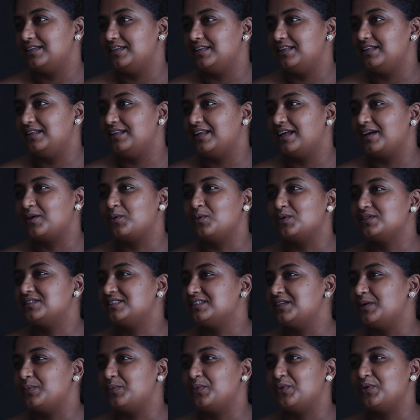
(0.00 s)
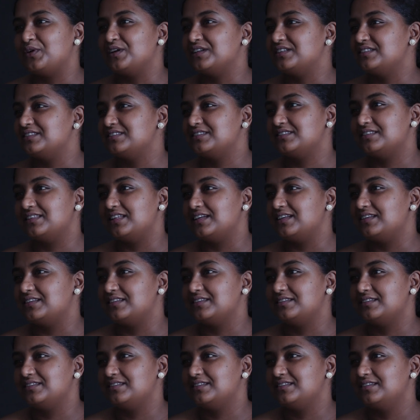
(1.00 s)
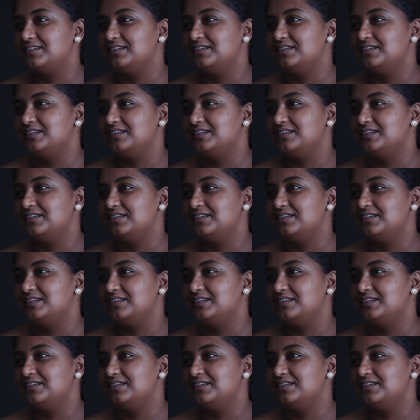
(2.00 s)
important. Like, what's the point then? Yeah,